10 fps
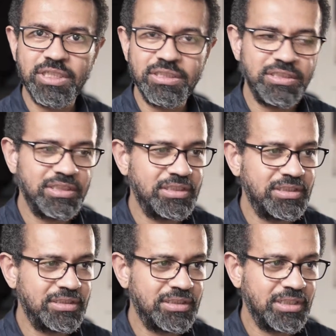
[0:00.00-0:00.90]
and uh,
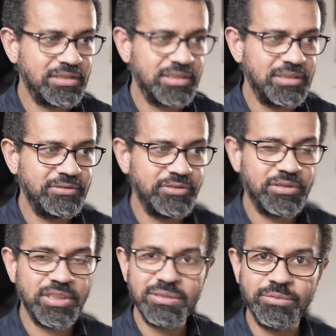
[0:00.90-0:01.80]
I'll tell you if you're
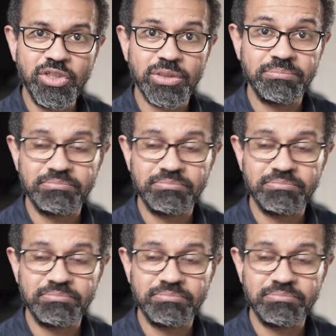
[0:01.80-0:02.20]
right tomorrow.